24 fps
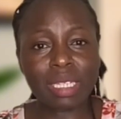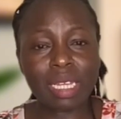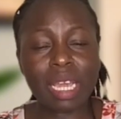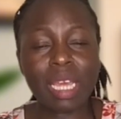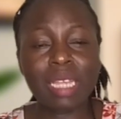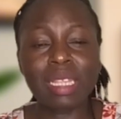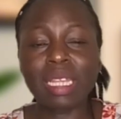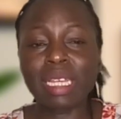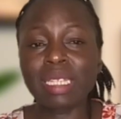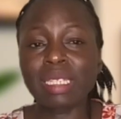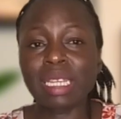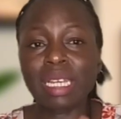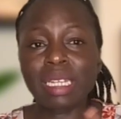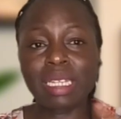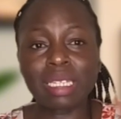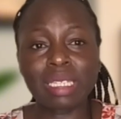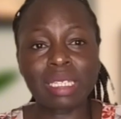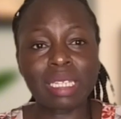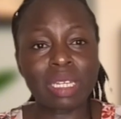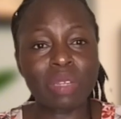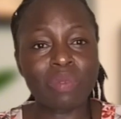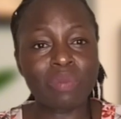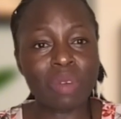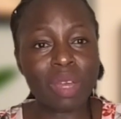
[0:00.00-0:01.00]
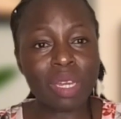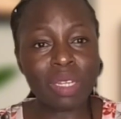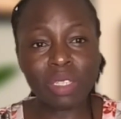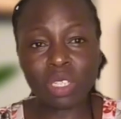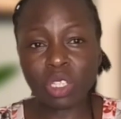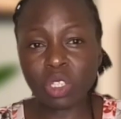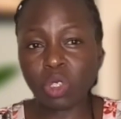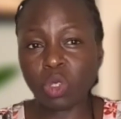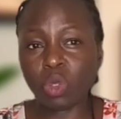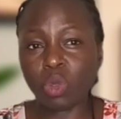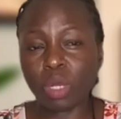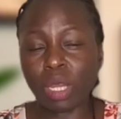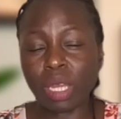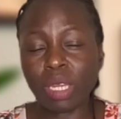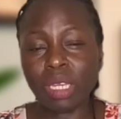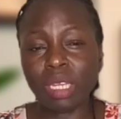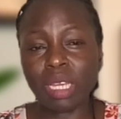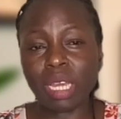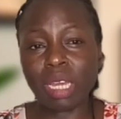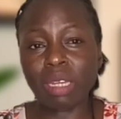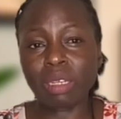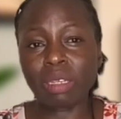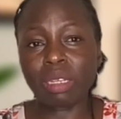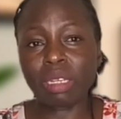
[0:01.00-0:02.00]
And that's a disadvantage to
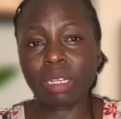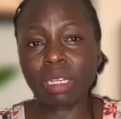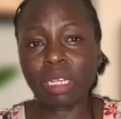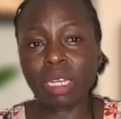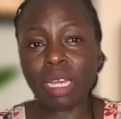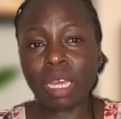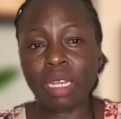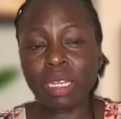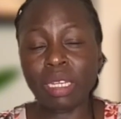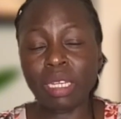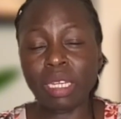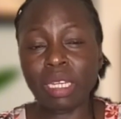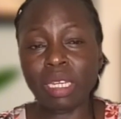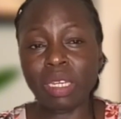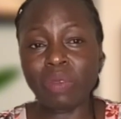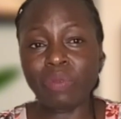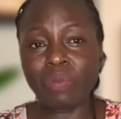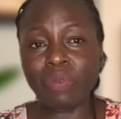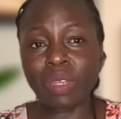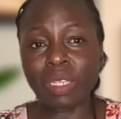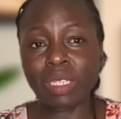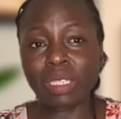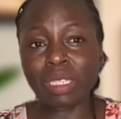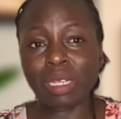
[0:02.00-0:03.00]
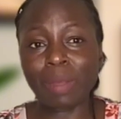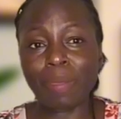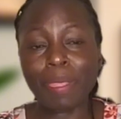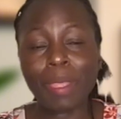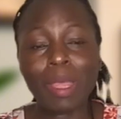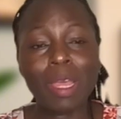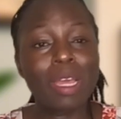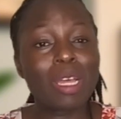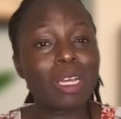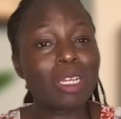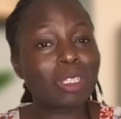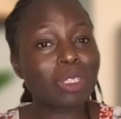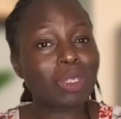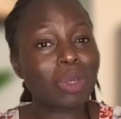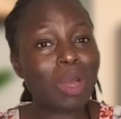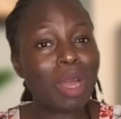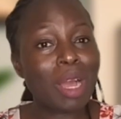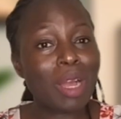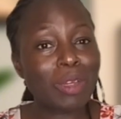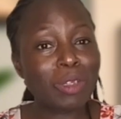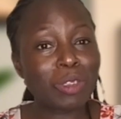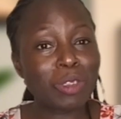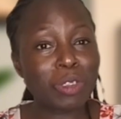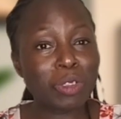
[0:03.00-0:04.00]
any investor. So
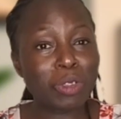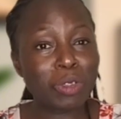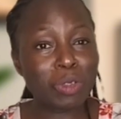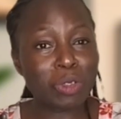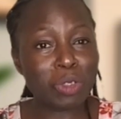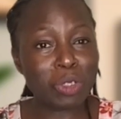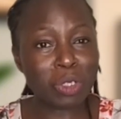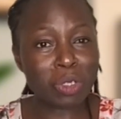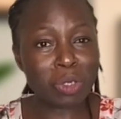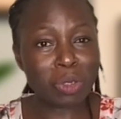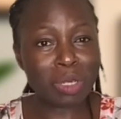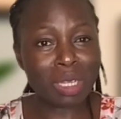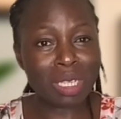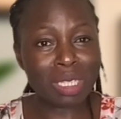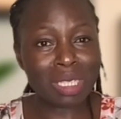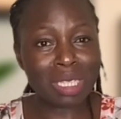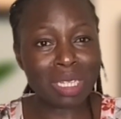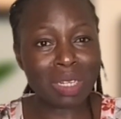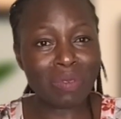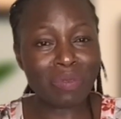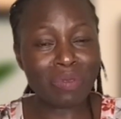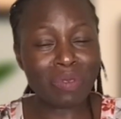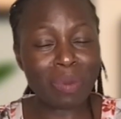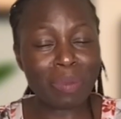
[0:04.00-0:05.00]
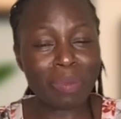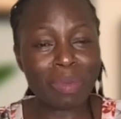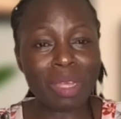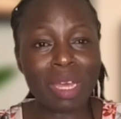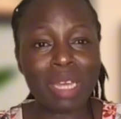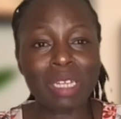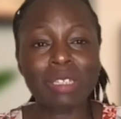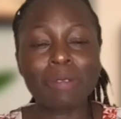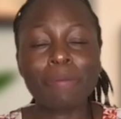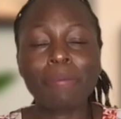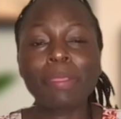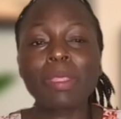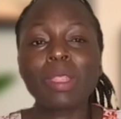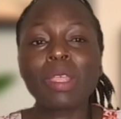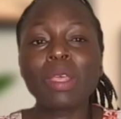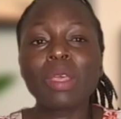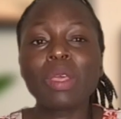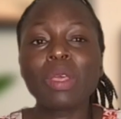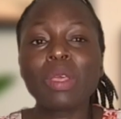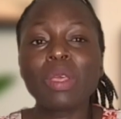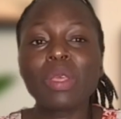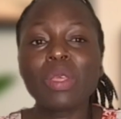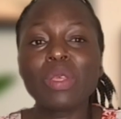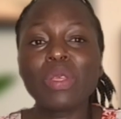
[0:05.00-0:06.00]
how do you cushion yourself from that?
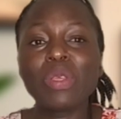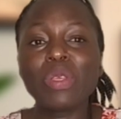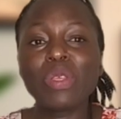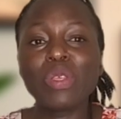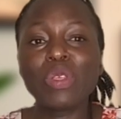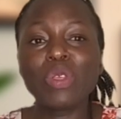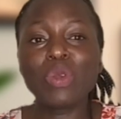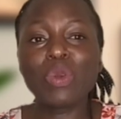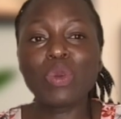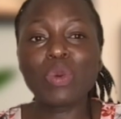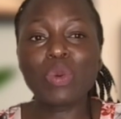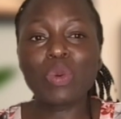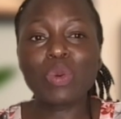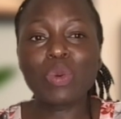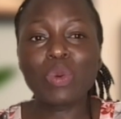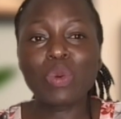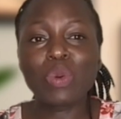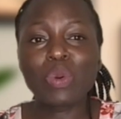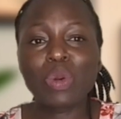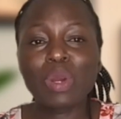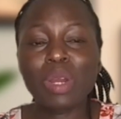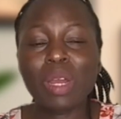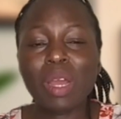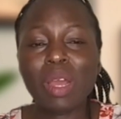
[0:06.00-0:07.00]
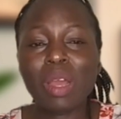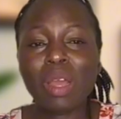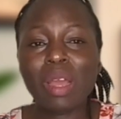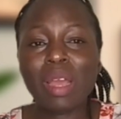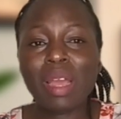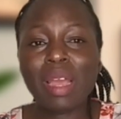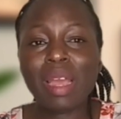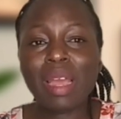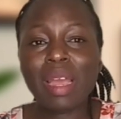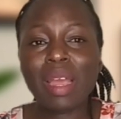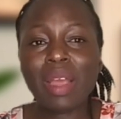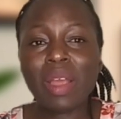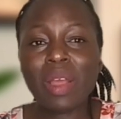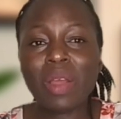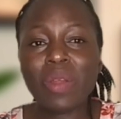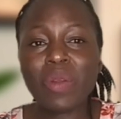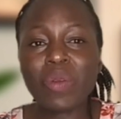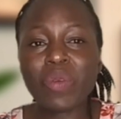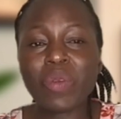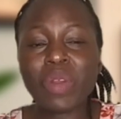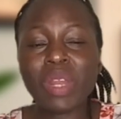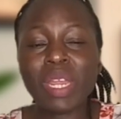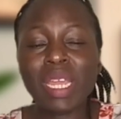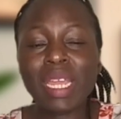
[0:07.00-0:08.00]
You
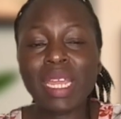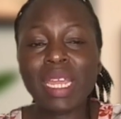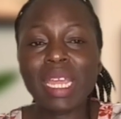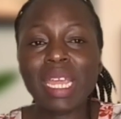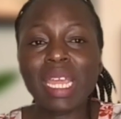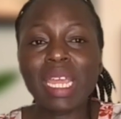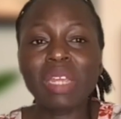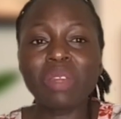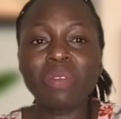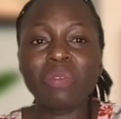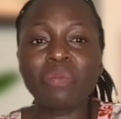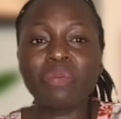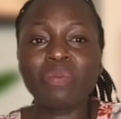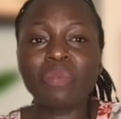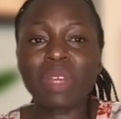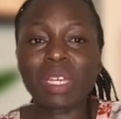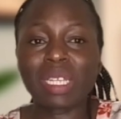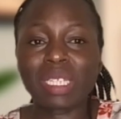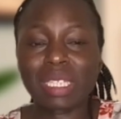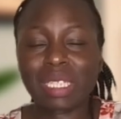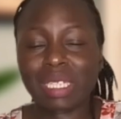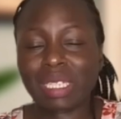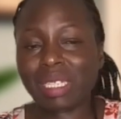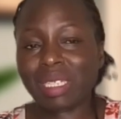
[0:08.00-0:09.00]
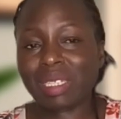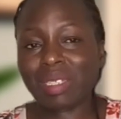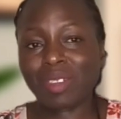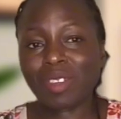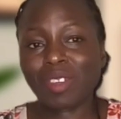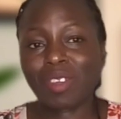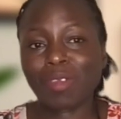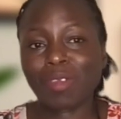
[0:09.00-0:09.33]
reinvest.